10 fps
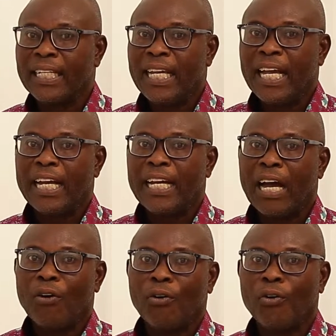And
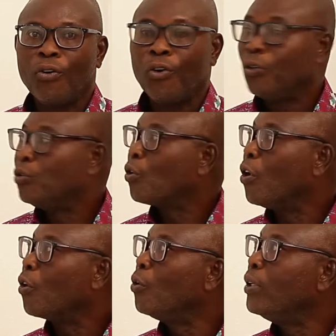now to
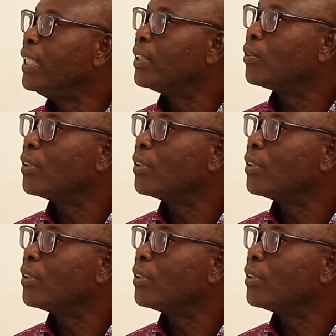conclude this